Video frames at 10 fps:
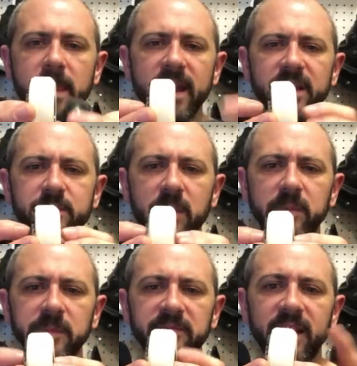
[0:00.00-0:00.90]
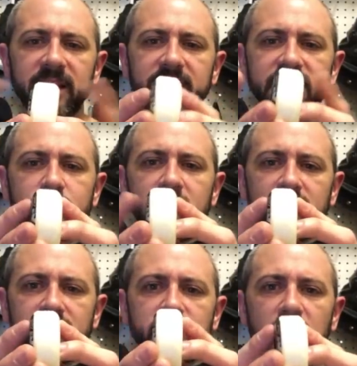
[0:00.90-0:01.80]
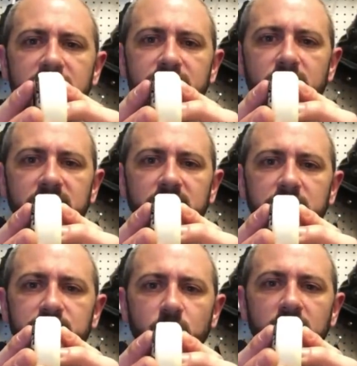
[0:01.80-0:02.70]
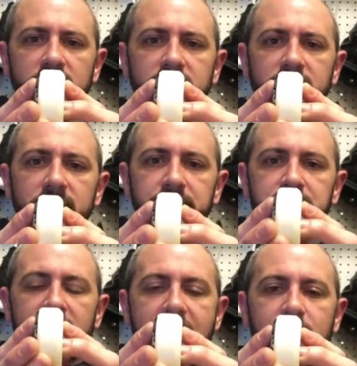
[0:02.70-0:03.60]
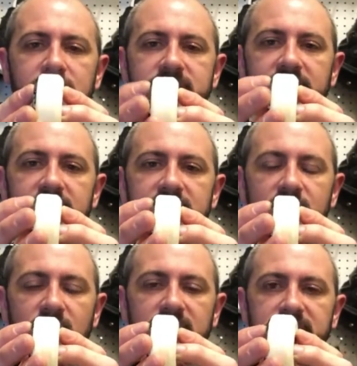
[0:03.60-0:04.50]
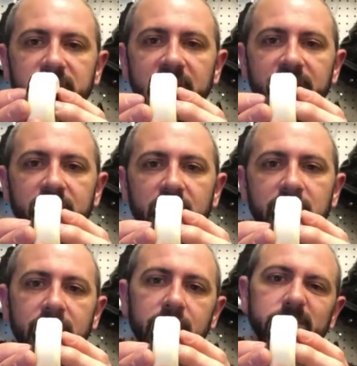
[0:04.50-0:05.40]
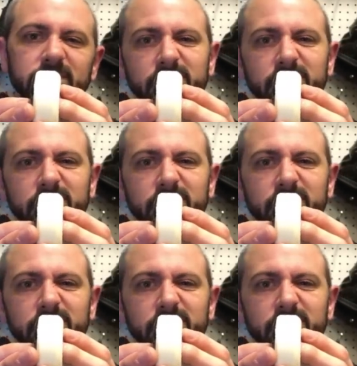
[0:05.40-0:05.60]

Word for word: And it's probably flat. This wheel is 24 millimeters wide. I would say it's across the flat for about